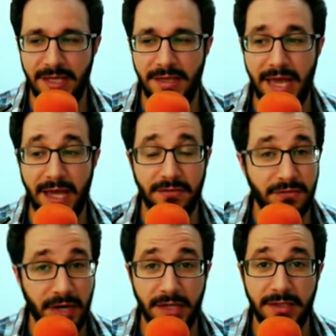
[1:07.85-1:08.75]
that
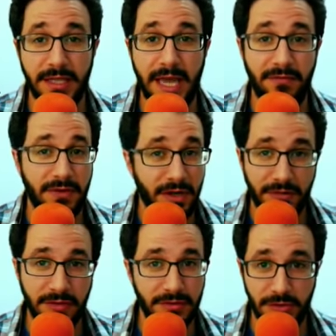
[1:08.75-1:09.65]
frankly have
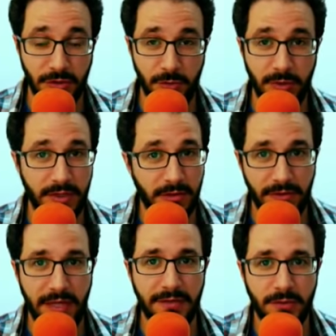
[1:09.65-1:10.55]
nothing to do with the
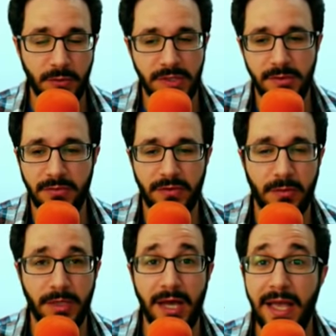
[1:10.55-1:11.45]
authentic wisdom of
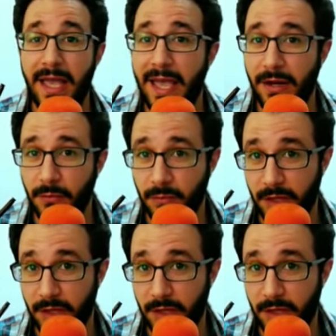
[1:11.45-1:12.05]
Kabbalah and,